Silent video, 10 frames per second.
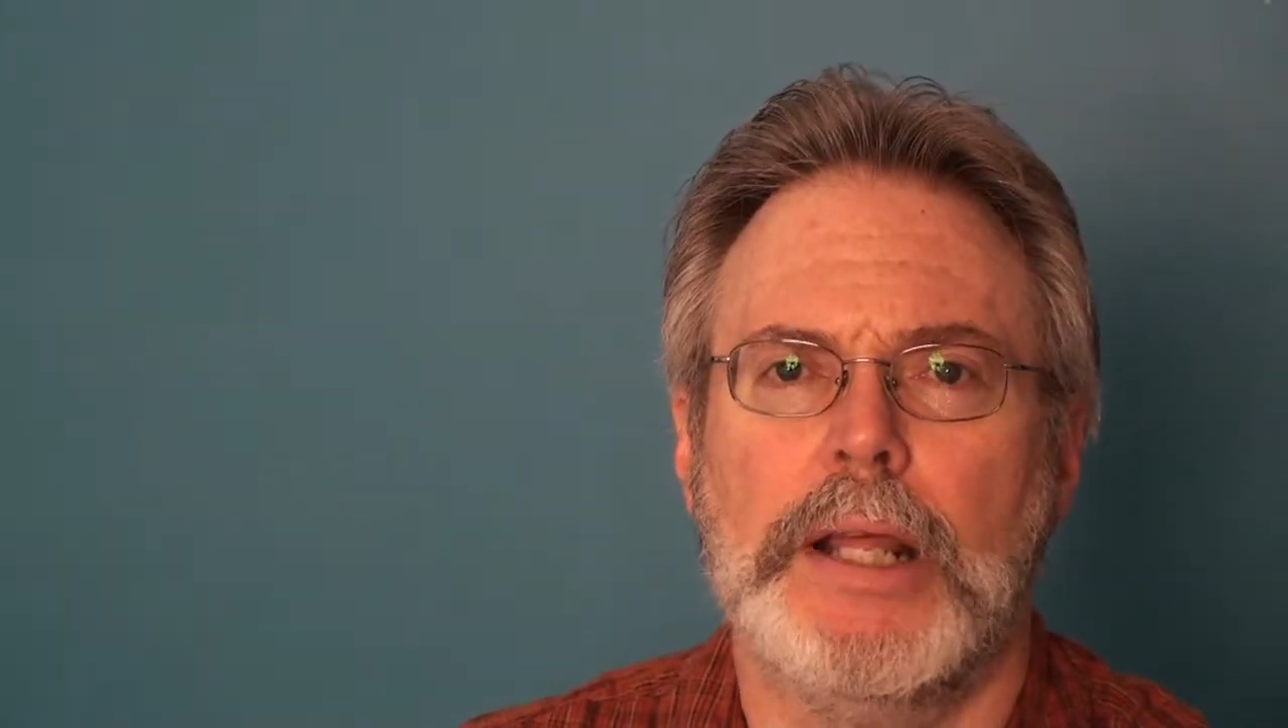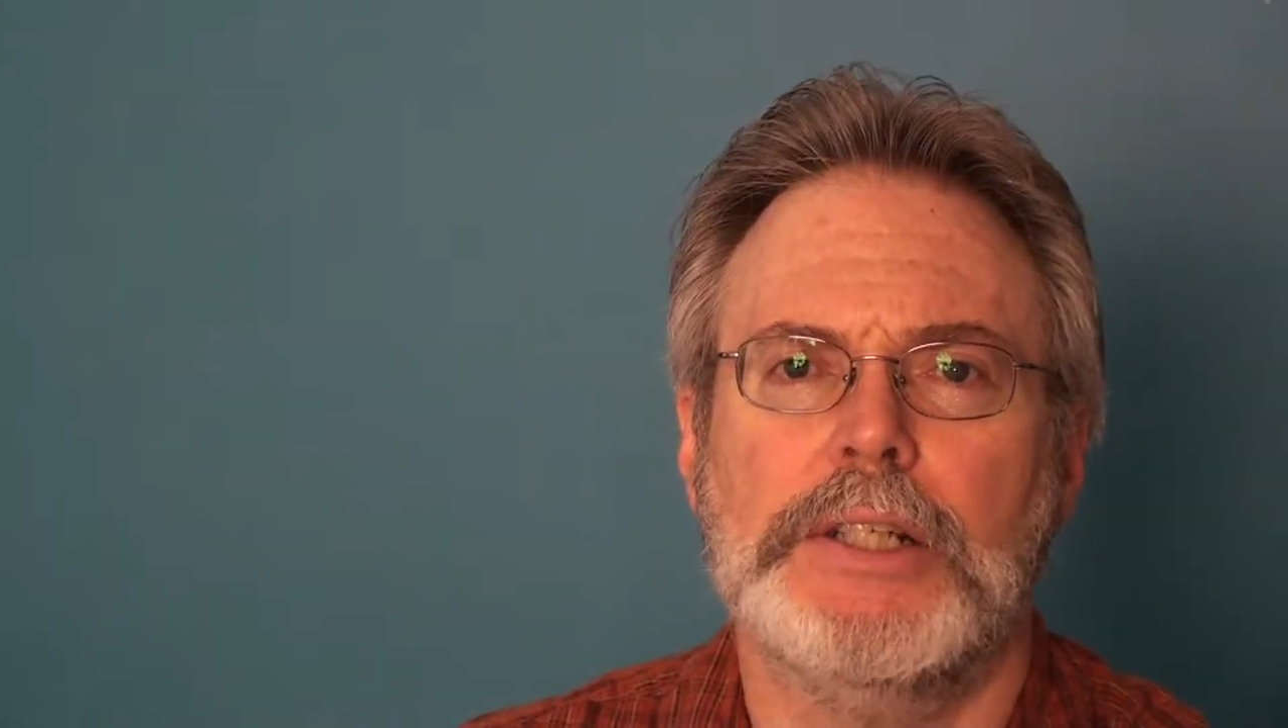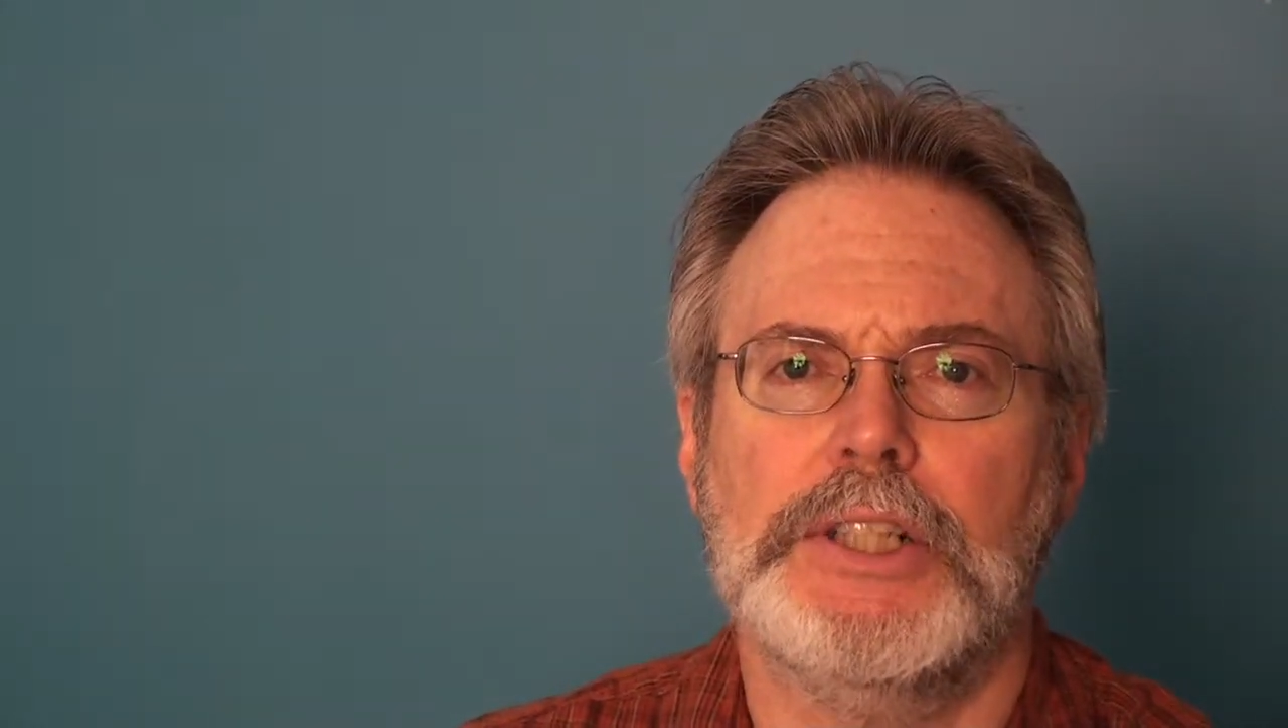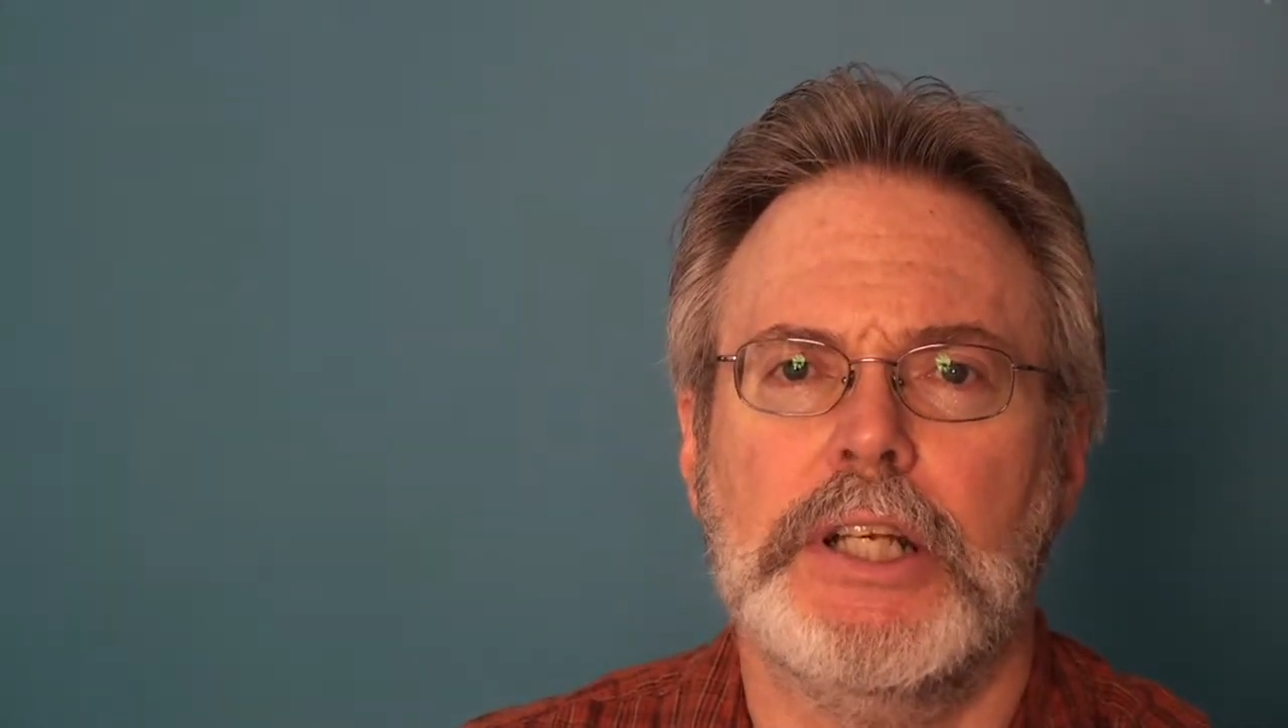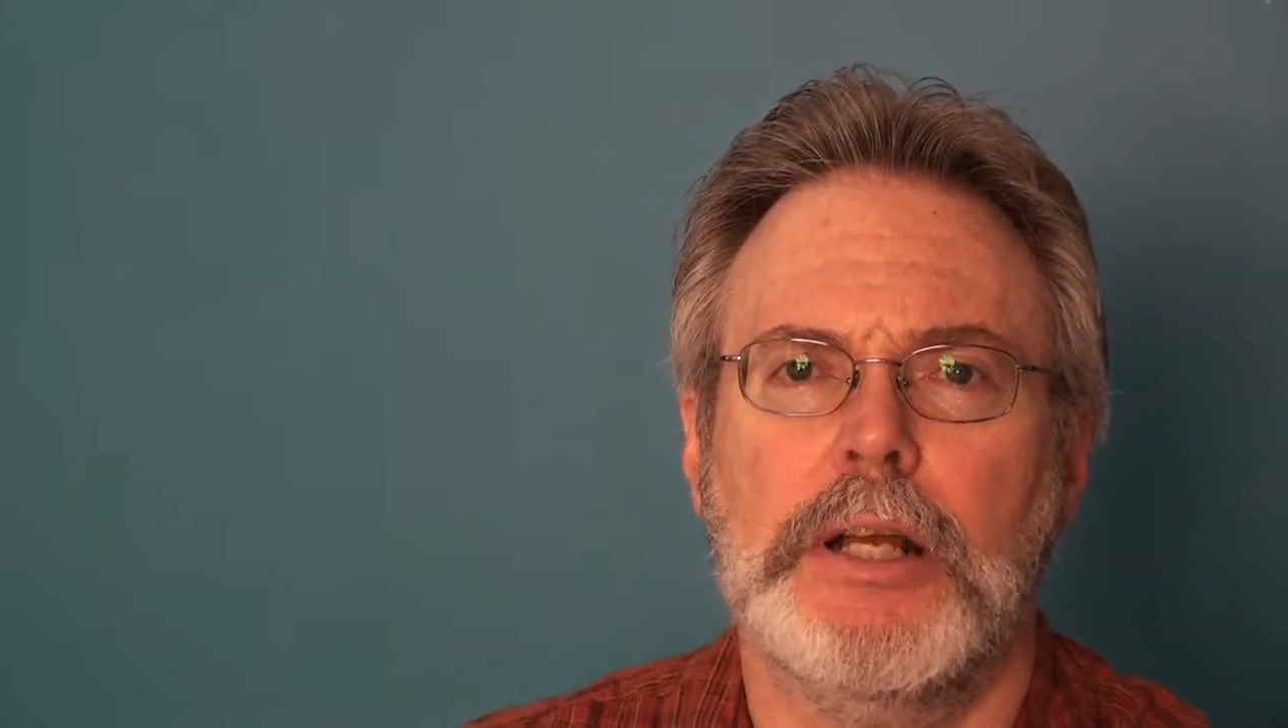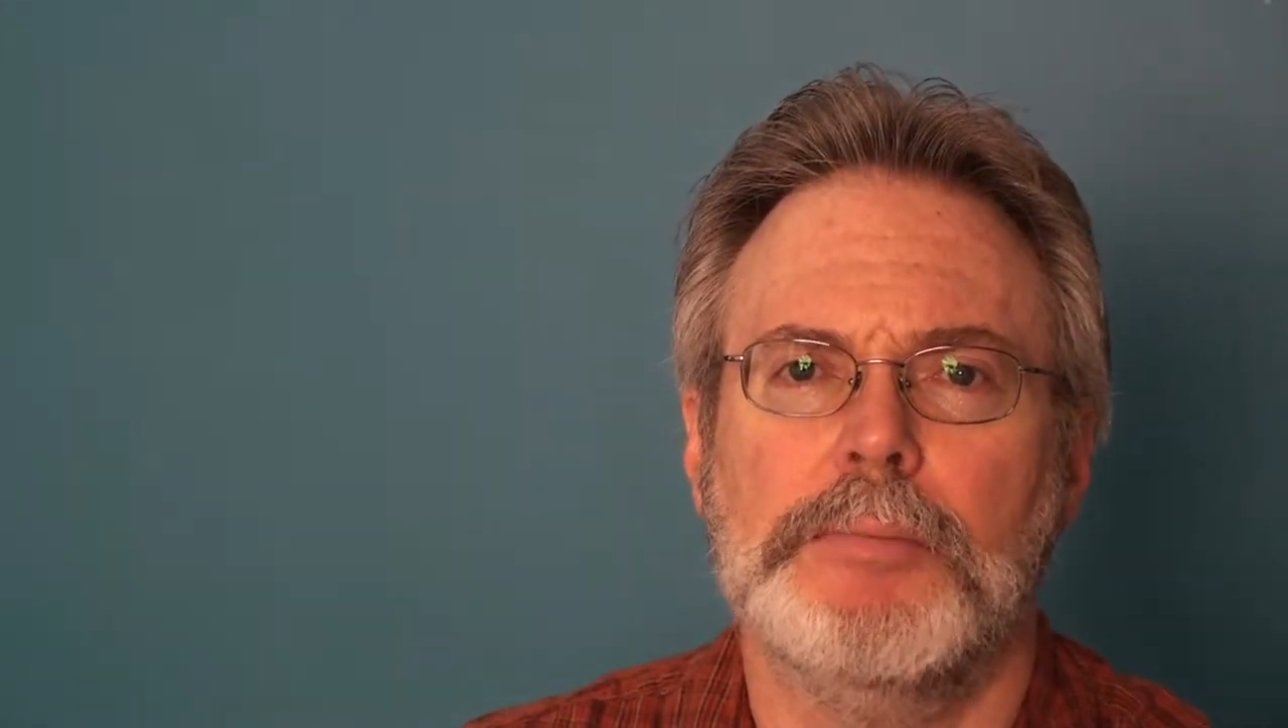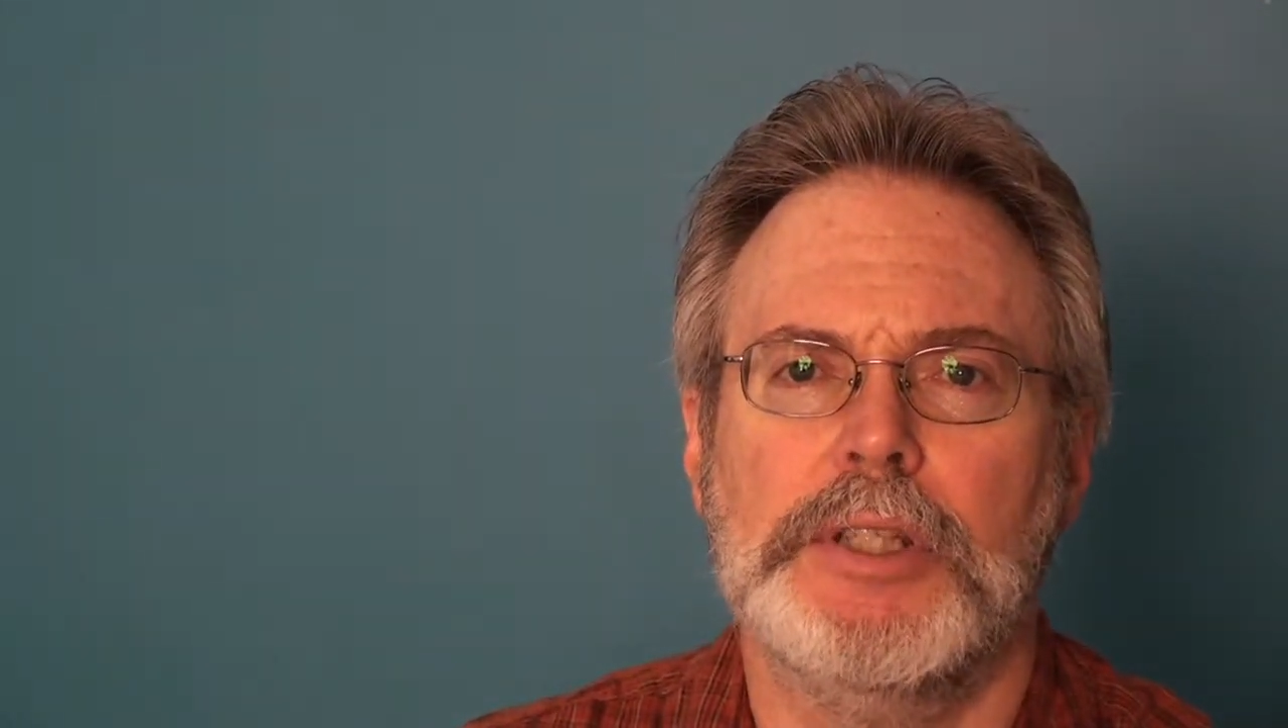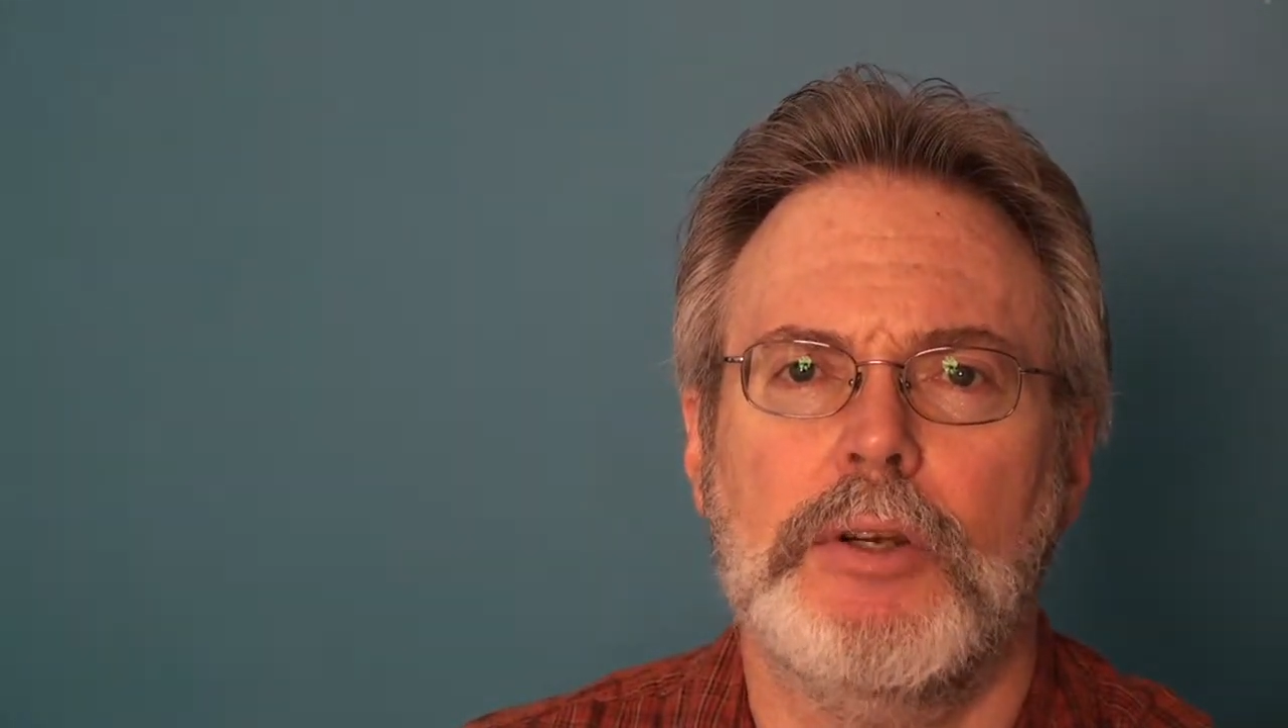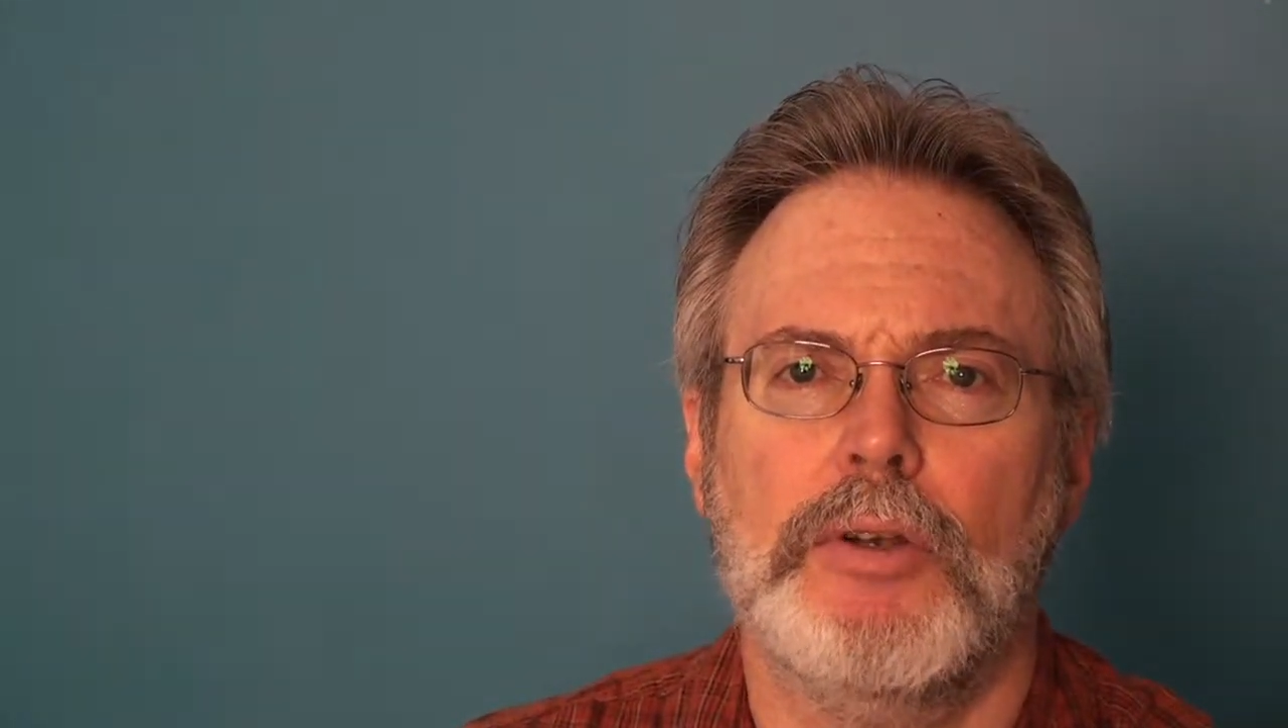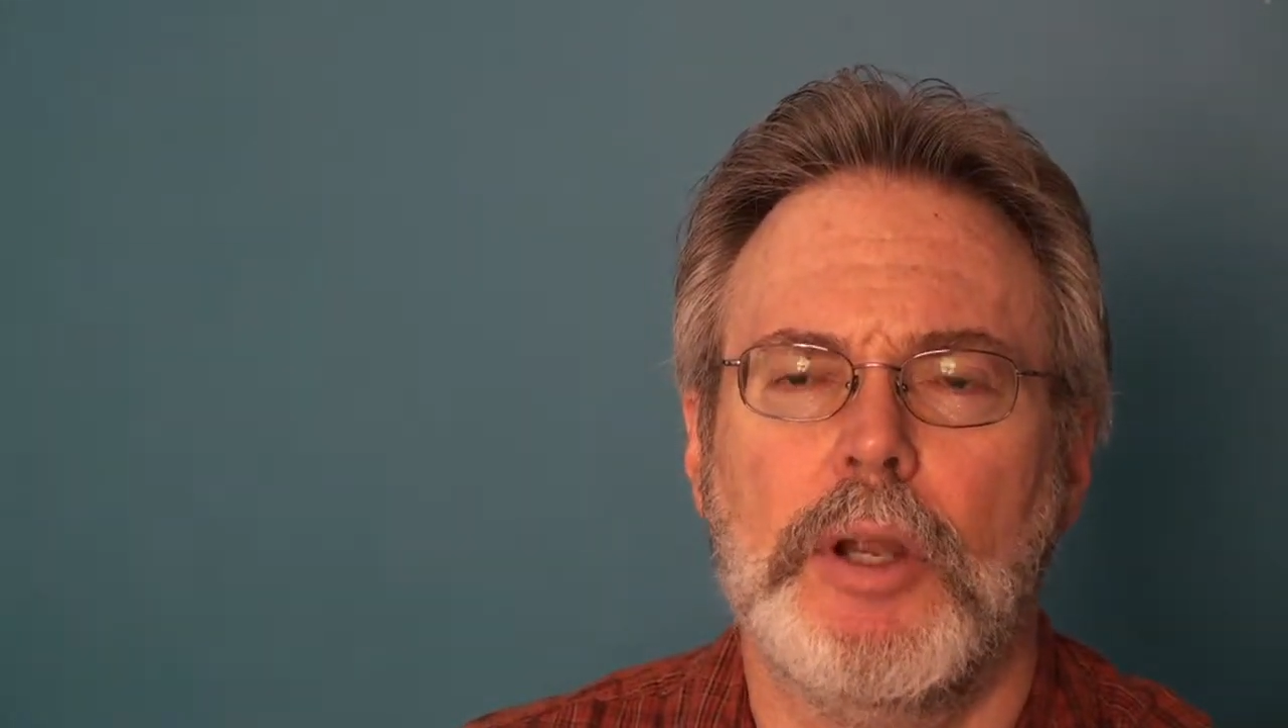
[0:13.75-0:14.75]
and she comes in